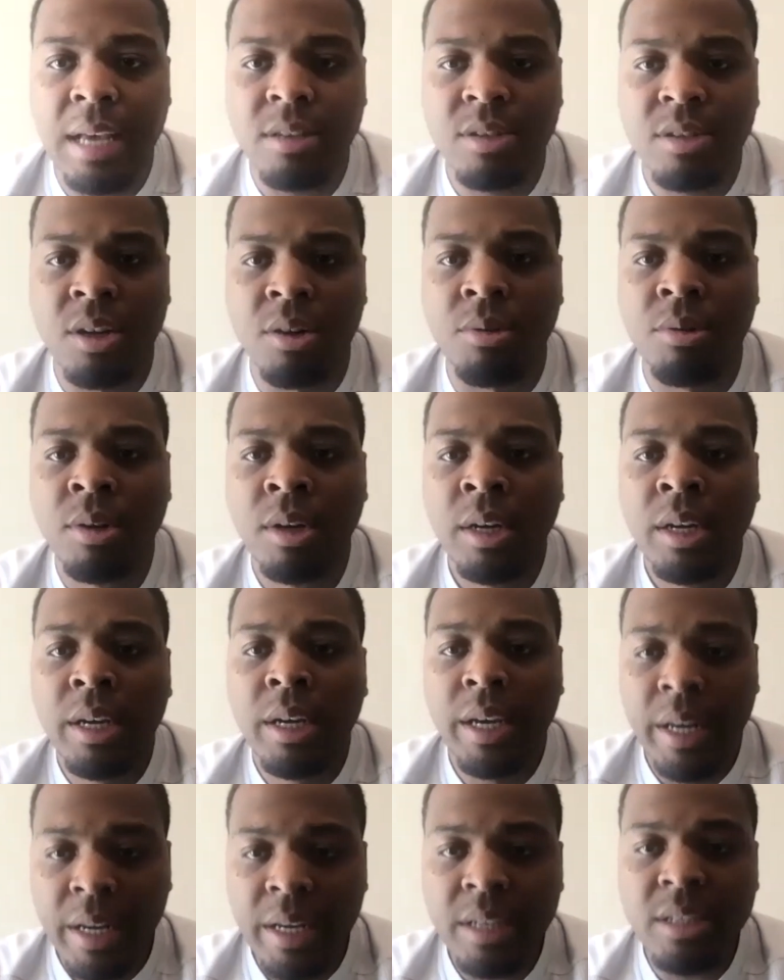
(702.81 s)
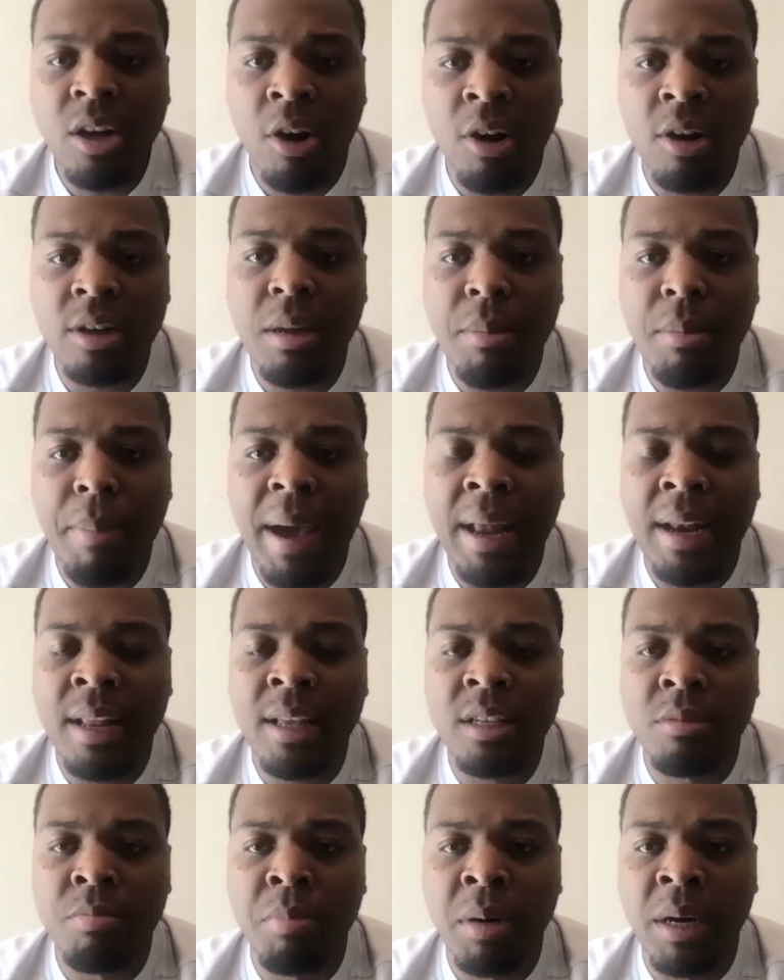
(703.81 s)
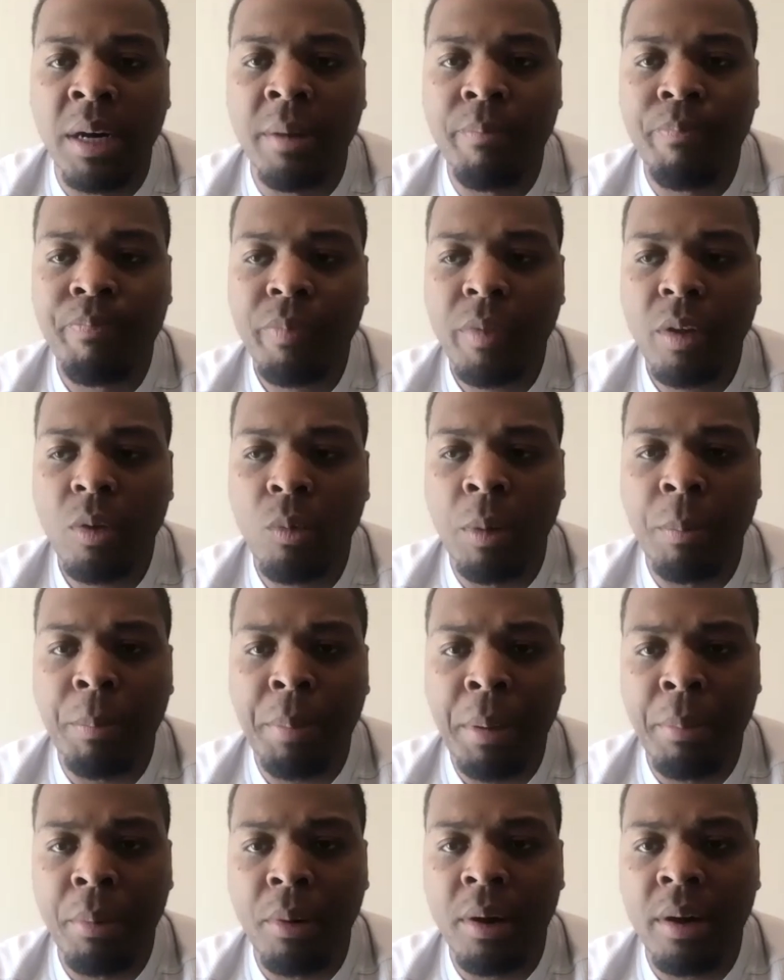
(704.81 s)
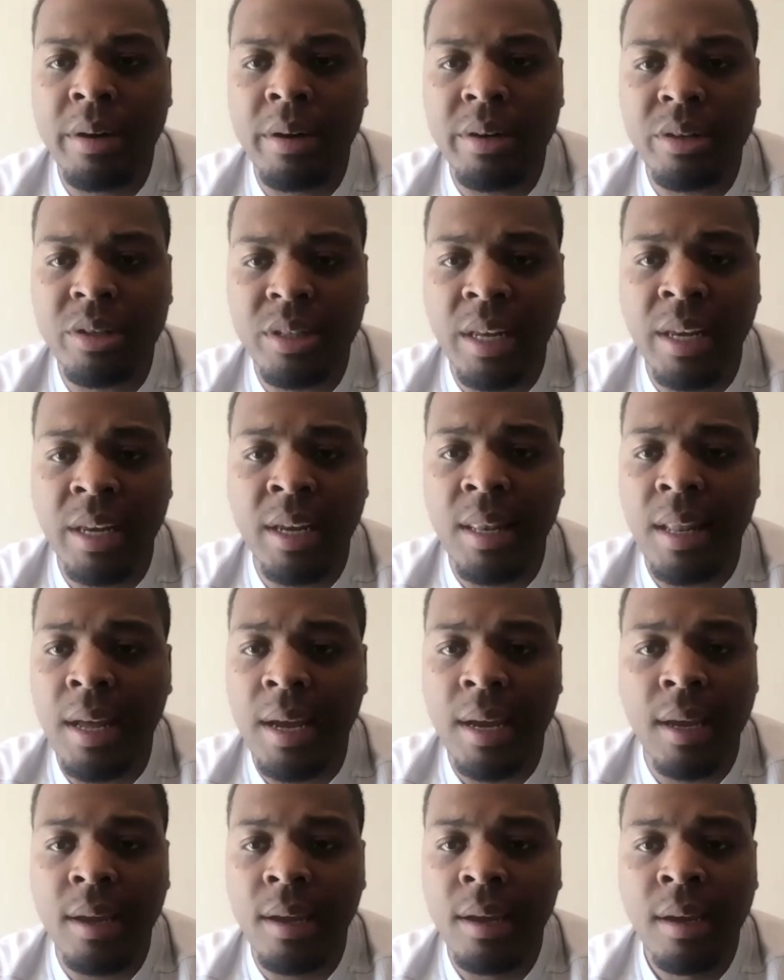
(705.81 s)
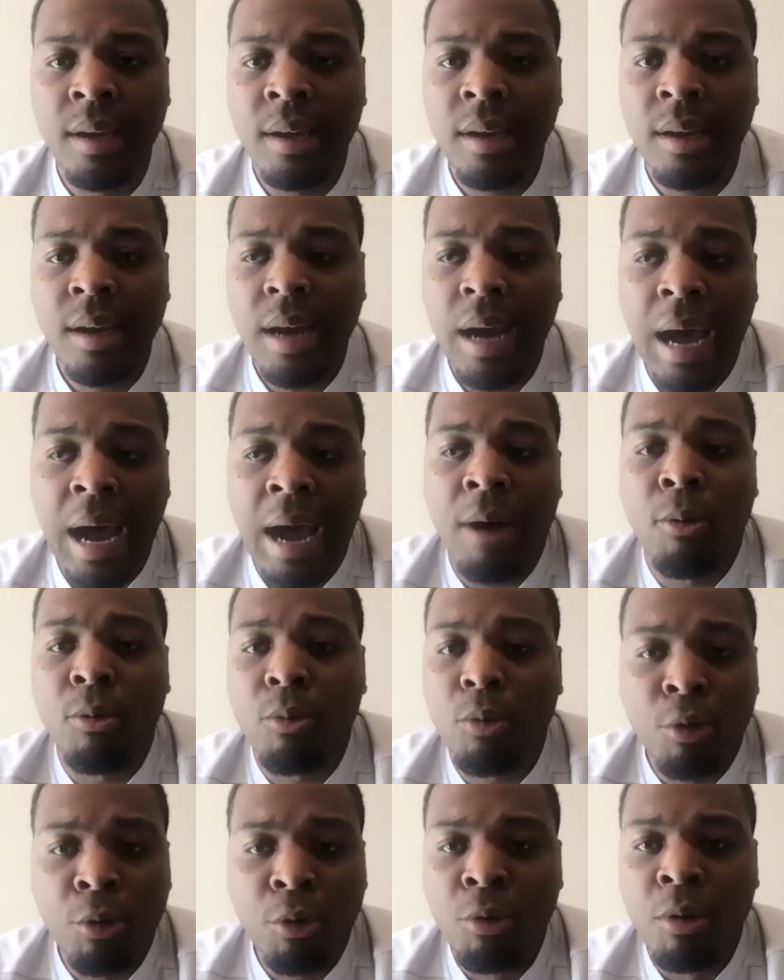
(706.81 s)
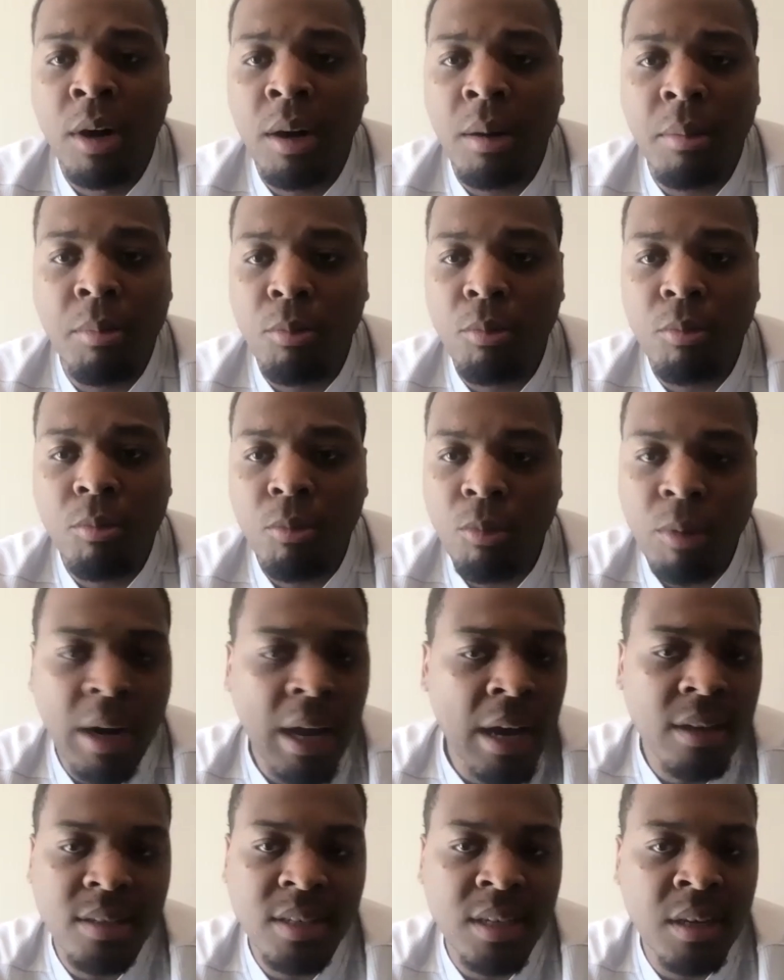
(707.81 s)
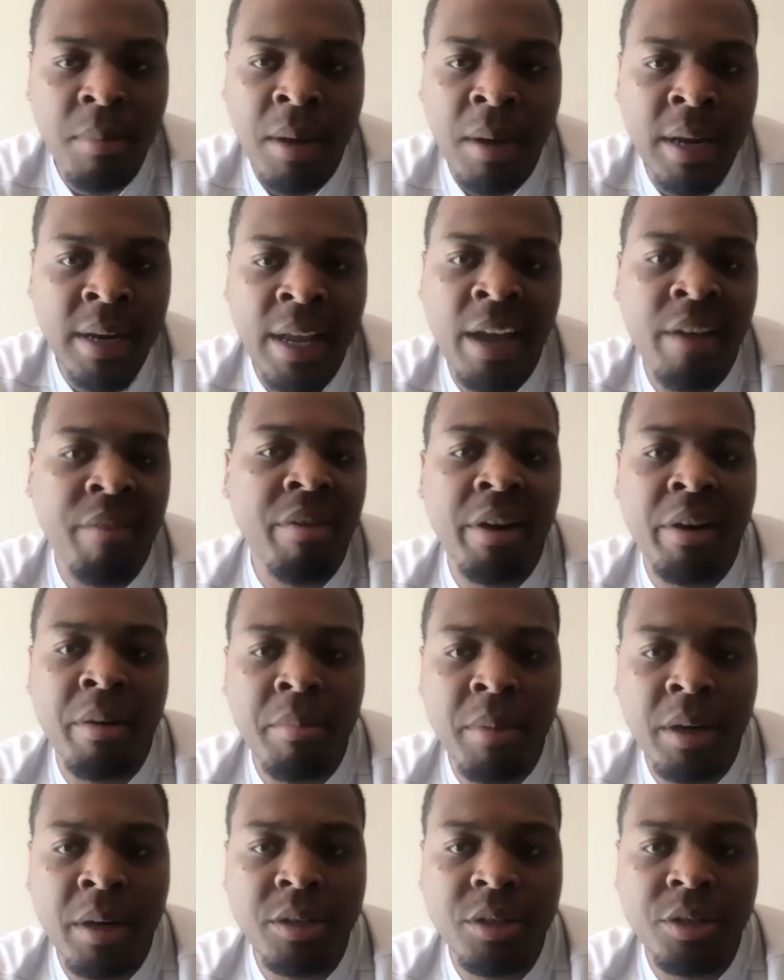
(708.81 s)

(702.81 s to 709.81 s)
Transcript: So it is hard to balance. But when people understand, like, I grew up without seeing my dad very much.